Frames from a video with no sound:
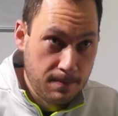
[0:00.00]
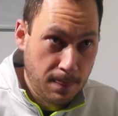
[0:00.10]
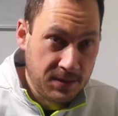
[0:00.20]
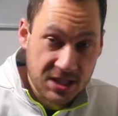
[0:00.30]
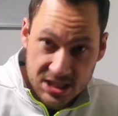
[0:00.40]

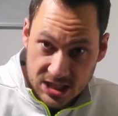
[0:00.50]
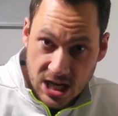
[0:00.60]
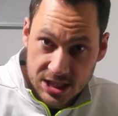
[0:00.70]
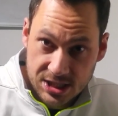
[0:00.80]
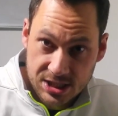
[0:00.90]

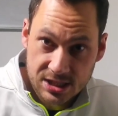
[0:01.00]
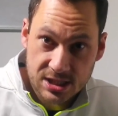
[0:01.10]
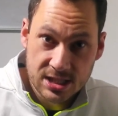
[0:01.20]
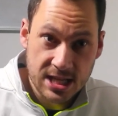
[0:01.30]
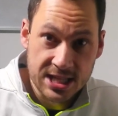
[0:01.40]
discuss
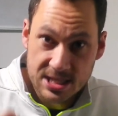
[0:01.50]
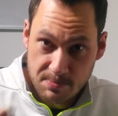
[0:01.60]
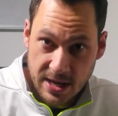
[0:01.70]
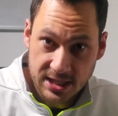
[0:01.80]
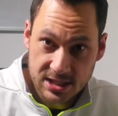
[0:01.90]
and
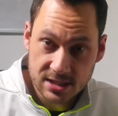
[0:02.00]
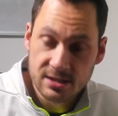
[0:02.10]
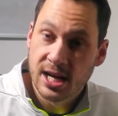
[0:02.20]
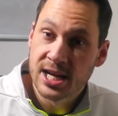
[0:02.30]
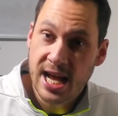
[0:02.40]
debate
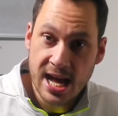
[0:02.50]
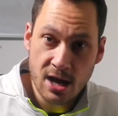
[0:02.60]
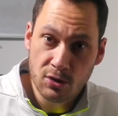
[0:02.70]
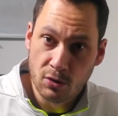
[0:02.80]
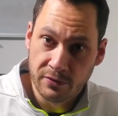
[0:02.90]
and air
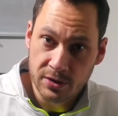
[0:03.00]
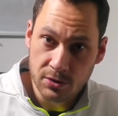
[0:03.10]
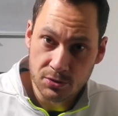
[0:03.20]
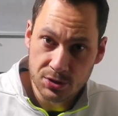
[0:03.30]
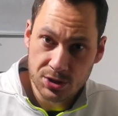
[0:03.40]
your
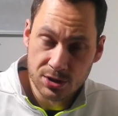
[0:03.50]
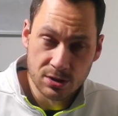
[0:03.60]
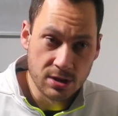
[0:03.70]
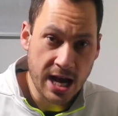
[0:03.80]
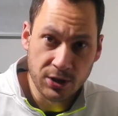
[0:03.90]
views
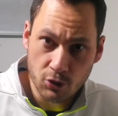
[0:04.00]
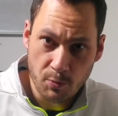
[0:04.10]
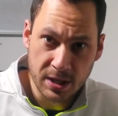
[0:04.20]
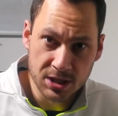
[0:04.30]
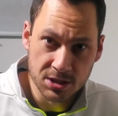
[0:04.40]
and your
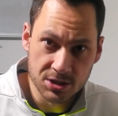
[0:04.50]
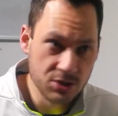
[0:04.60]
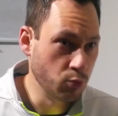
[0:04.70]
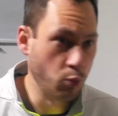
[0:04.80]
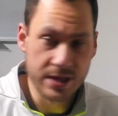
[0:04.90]
opinions
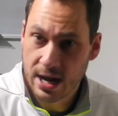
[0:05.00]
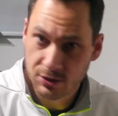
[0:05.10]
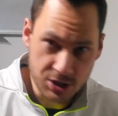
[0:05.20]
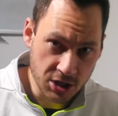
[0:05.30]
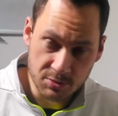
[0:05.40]
without
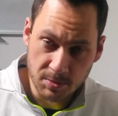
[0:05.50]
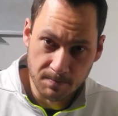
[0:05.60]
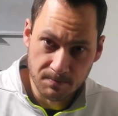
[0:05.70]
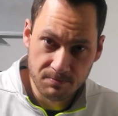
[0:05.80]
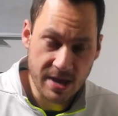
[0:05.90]
judgment.
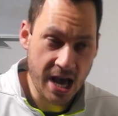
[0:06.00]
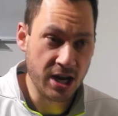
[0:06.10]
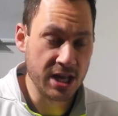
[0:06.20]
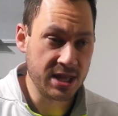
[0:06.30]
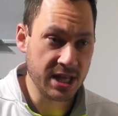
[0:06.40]
And I
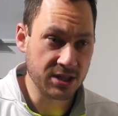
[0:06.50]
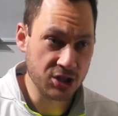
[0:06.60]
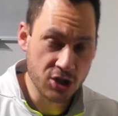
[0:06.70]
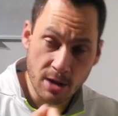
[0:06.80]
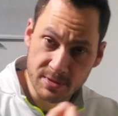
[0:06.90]
think the
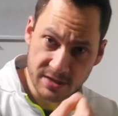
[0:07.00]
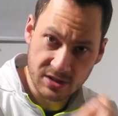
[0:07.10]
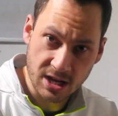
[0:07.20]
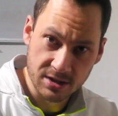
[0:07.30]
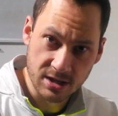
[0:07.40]
Germans have
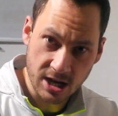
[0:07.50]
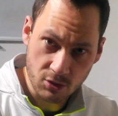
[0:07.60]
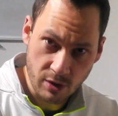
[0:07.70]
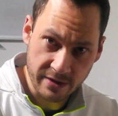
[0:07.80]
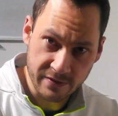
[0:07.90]
done a
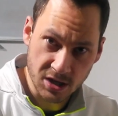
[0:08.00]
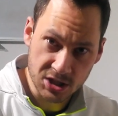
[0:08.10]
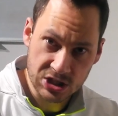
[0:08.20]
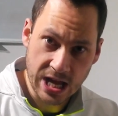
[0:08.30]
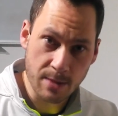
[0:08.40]
great first
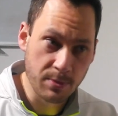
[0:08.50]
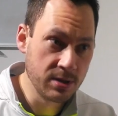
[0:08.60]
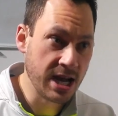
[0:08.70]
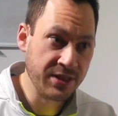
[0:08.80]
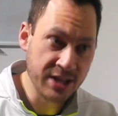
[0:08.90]
step
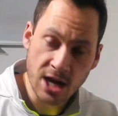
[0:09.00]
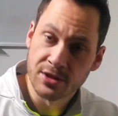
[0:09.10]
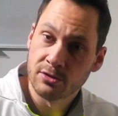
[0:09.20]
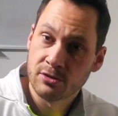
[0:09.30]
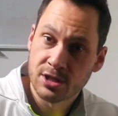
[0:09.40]
and the
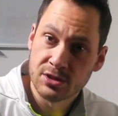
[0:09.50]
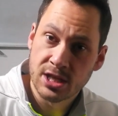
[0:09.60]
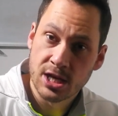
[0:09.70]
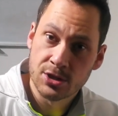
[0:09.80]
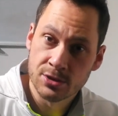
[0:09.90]
other
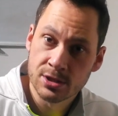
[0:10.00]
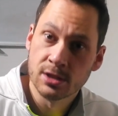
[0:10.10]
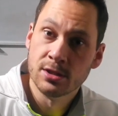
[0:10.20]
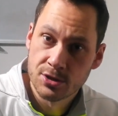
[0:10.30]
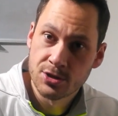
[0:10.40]
associations
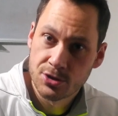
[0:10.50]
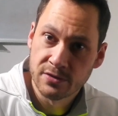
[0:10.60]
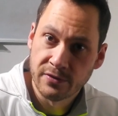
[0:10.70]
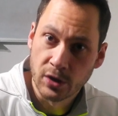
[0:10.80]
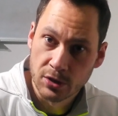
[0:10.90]
should
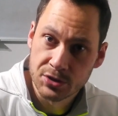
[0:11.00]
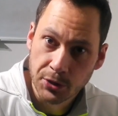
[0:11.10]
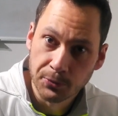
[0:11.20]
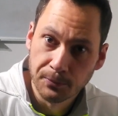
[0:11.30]
follow suit.